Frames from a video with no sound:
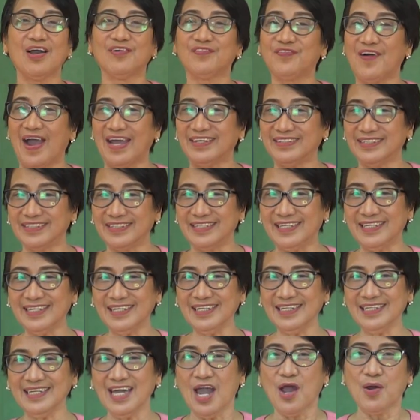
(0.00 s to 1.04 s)

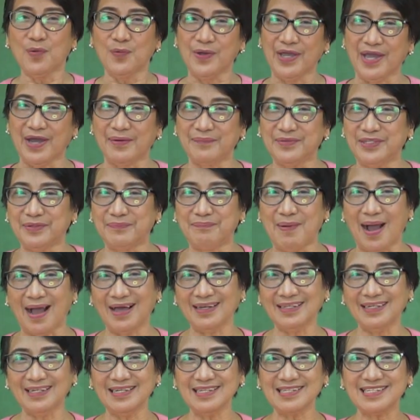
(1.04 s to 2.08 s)
Finally, we have the
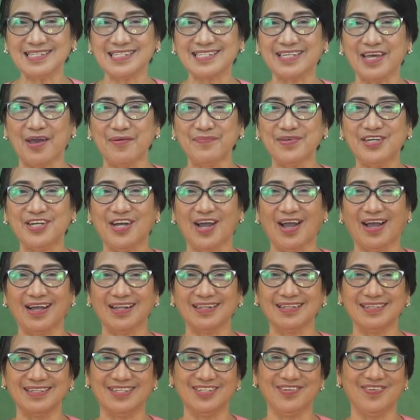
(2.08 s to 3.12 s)
balanced
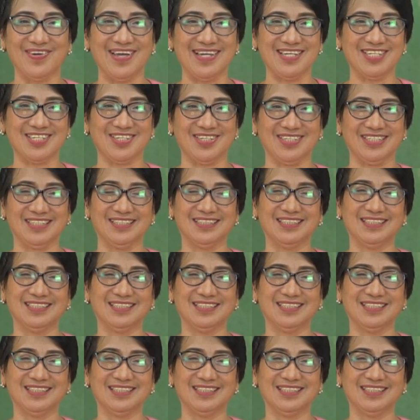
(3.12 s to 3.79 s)
chemical equation.